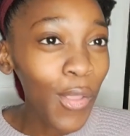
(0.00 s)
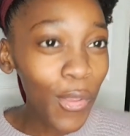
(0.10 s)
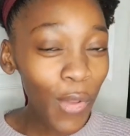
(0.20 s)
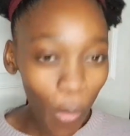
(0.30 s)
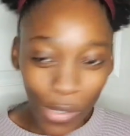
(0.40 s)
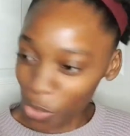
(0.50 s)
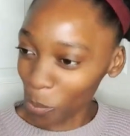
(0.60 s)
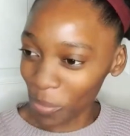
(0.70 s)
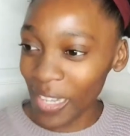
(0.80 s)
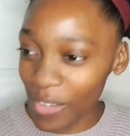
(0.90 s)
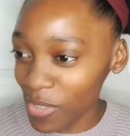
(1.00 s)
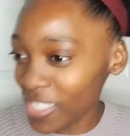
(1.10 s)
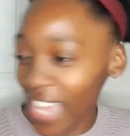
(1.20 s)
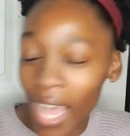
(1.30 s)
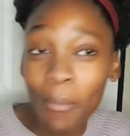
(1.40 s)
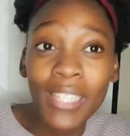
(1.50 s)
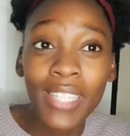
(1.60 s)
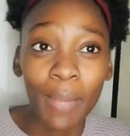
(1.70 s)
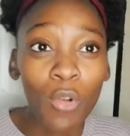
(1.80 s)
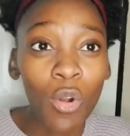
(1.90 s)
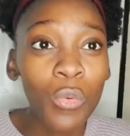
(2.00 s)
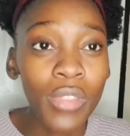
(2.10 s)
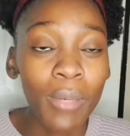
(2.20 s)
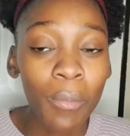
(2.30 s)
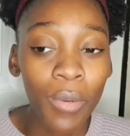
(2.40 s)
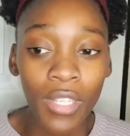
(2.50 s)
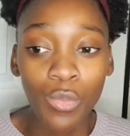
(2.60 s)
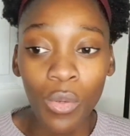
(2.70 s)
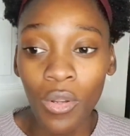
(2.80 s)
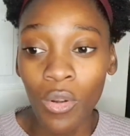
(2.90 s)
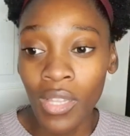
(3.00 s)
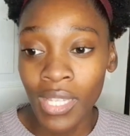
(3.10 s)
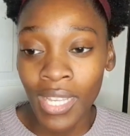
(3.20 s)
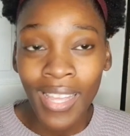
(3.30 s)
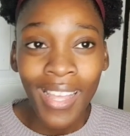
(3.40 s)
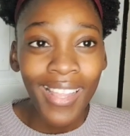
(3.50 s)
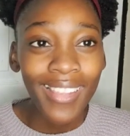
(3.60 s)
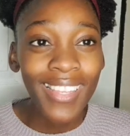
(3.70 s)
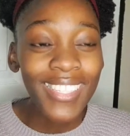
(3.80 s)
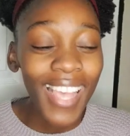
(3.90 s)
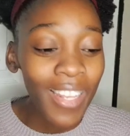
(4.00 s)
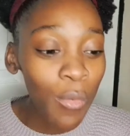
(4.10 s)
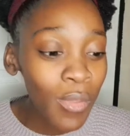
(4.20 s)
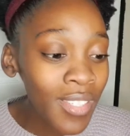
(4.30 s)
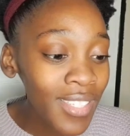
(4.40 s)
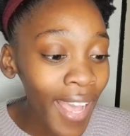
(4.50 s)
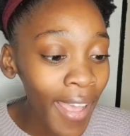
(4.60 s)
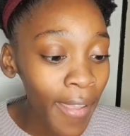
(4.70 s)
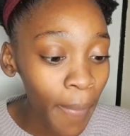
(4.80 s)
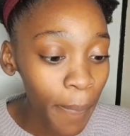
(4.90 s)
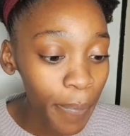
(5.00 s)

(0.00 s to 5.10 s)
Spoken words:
you know what you believe? I'm going with them, police. When we got there, they sided with this guy.